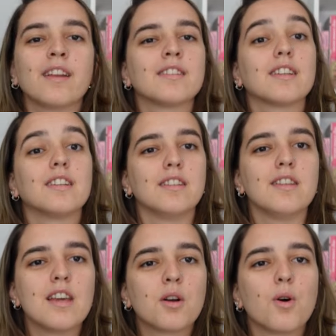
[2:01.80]
that it's a
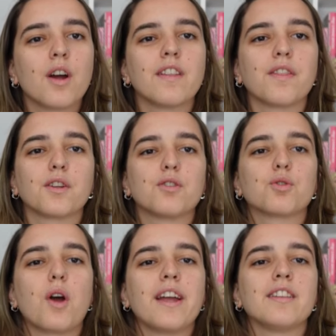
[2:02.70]
decoy, that they're
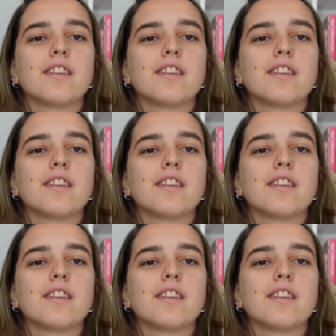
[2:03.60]
trying